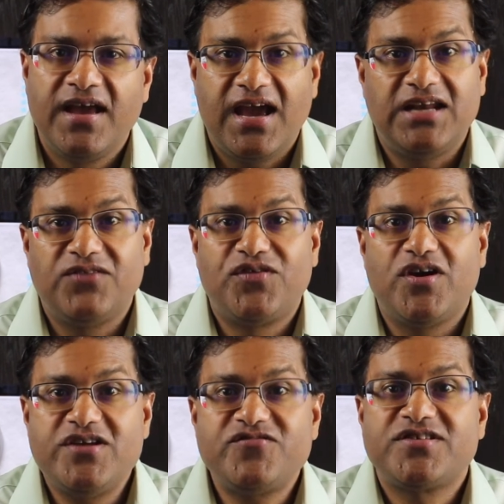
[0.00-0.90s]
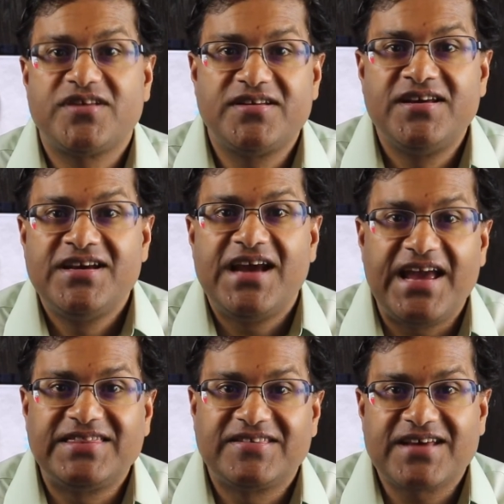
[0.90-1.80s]
And if you're interested
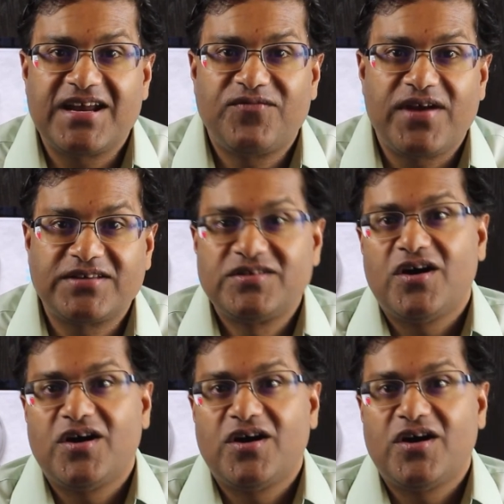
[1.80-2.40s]
in the side effects